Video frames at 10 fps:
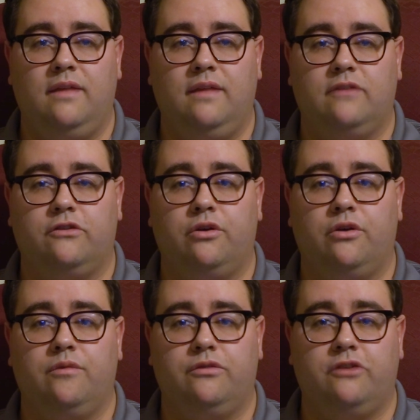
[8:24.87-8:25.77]
that
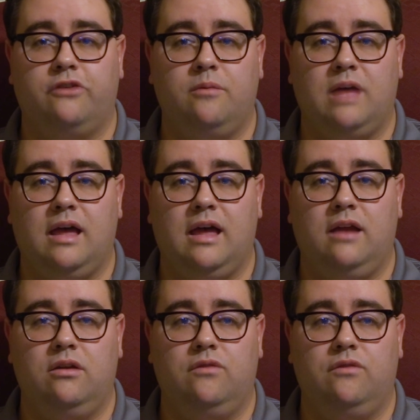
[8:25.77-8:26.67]
serve some
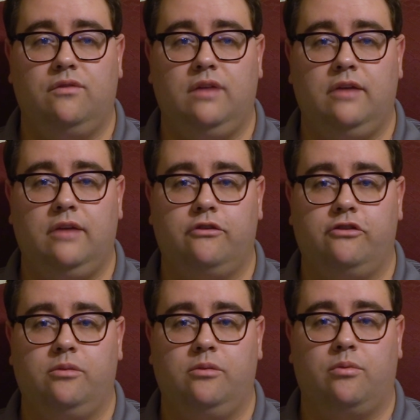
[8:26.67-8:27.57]
kind of
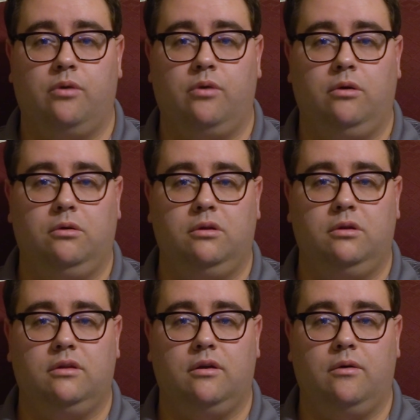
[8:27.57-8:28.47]
leadership role,